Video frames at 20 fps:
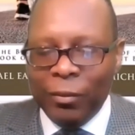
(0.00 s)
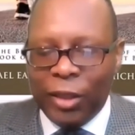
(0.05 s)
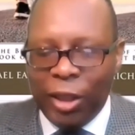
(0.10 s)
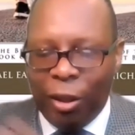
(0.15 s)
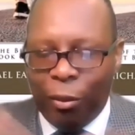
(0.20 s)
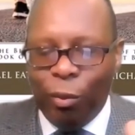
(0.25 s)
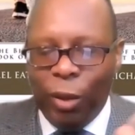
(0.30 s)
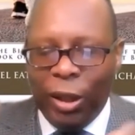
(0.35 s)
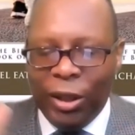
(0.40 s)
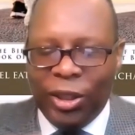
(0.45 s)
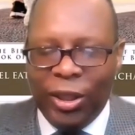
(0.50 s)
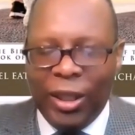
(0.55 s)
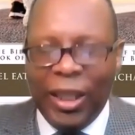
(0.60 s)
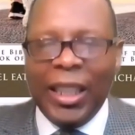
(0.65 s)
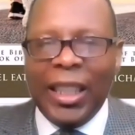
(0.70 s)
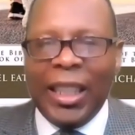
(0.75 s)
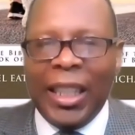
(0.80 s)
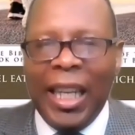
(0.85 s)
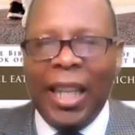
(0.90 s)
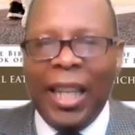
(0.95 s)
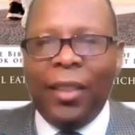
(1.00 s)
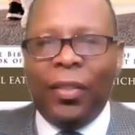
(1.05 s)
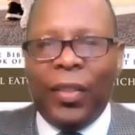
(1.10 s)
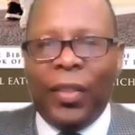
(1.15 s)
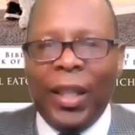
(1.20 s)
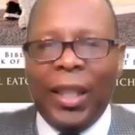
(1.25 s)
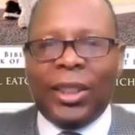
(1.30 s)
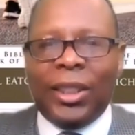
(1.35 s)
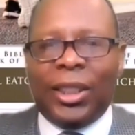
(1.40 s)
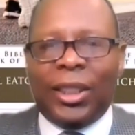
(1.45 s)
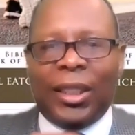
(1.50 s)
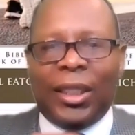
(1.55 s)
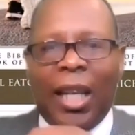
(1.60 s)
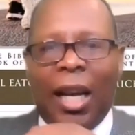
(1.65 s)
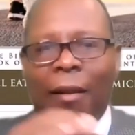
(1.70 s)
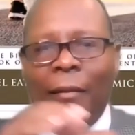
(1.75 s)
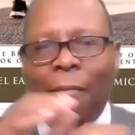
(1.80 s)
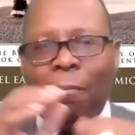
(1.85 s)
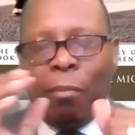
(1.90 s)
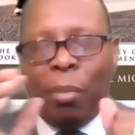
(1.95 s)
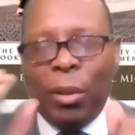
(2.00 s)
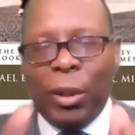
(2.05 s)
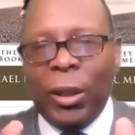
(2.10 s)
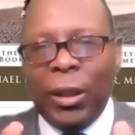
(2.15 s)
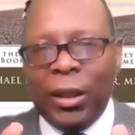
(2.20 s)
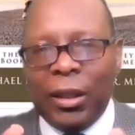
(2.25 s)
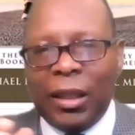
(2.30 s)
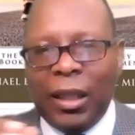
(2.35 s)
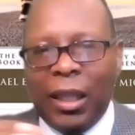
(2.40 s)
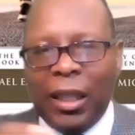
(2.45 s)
So we want you to get this uh, book,